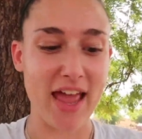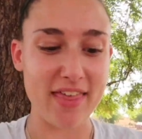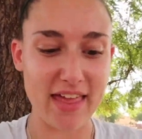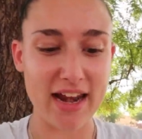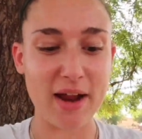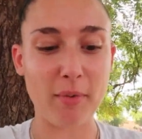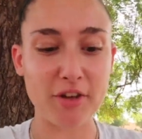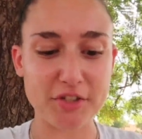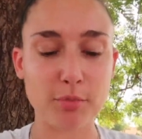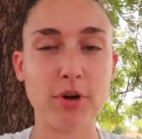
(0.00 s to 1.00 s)
And then I'm
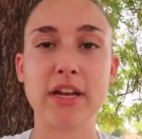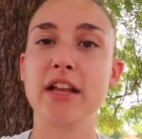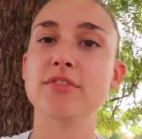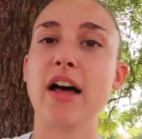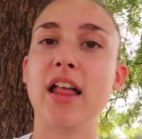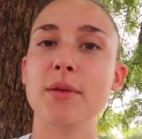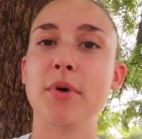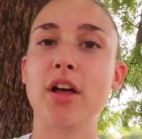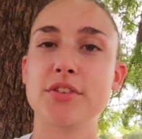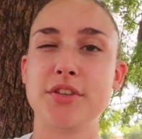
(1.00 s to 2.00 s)
also bringing a
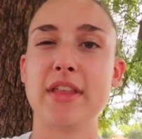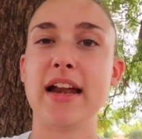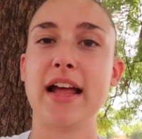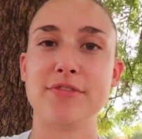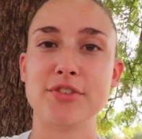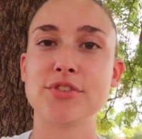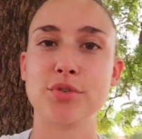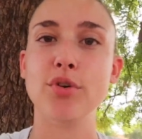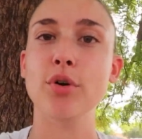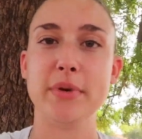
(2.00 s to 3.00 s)
volleyball so that after
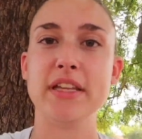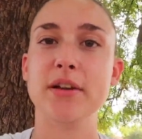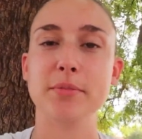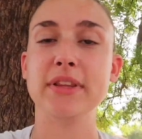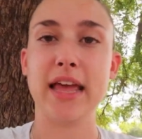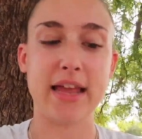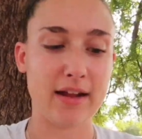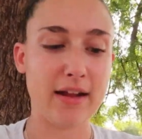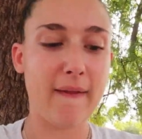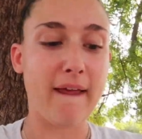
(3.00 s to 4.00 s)
school we can
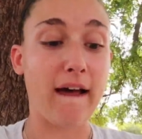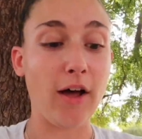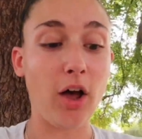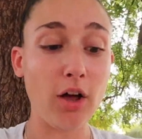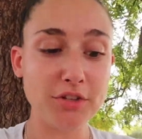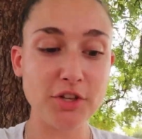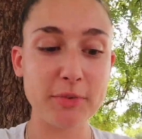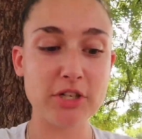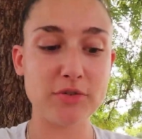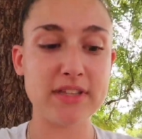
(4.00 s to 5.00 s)
play. I'll also
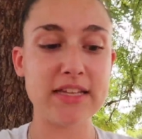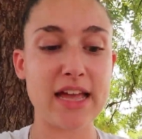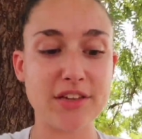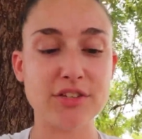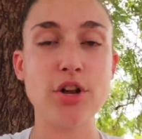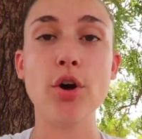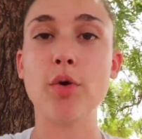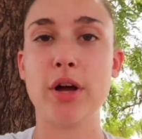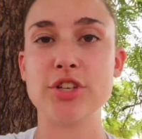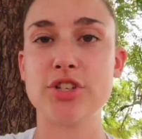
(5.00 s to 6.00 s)
be doing the yes/no
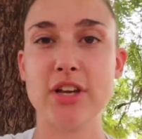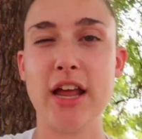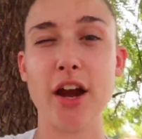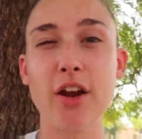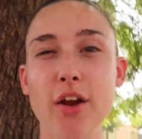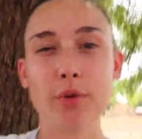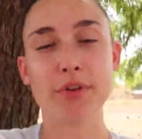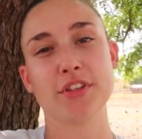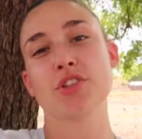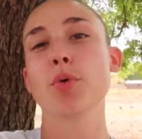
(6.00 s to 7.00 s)
questionnaire
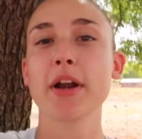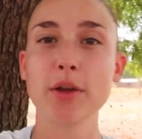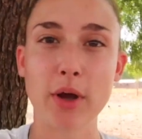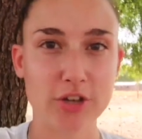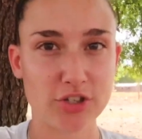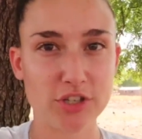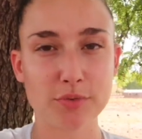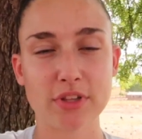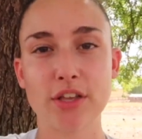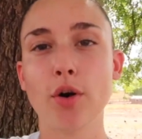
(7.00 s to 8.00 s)
with the 20
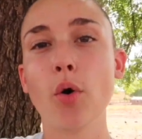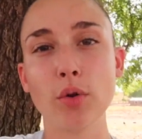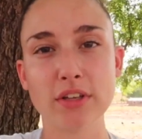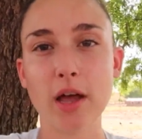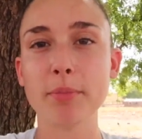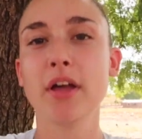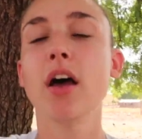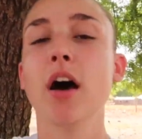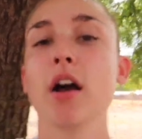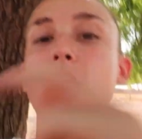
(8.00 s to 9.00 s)
questions where they hold up
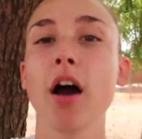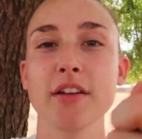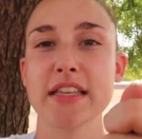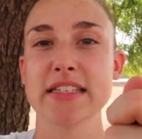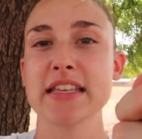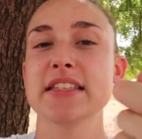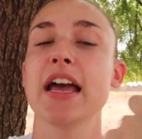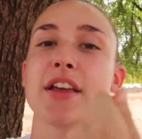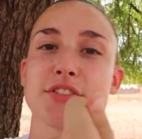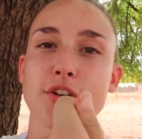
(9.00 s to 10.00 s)
a card that says
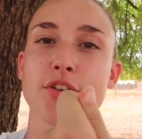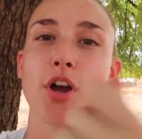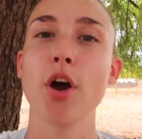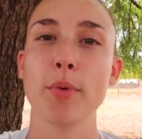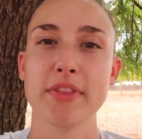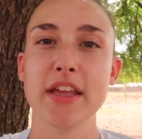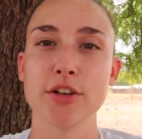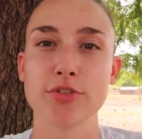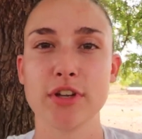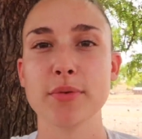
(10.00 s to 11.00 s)
yes or no when they
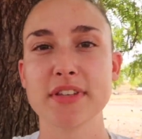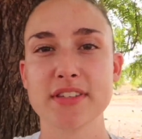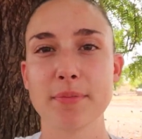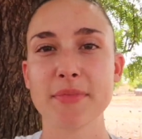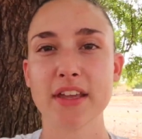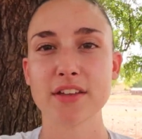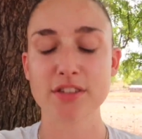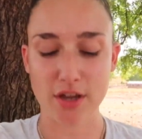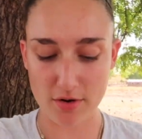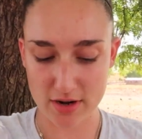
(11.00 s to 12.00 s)
agree with something.
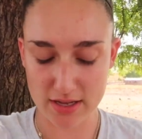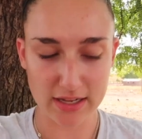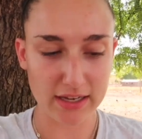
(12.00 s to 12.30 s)
So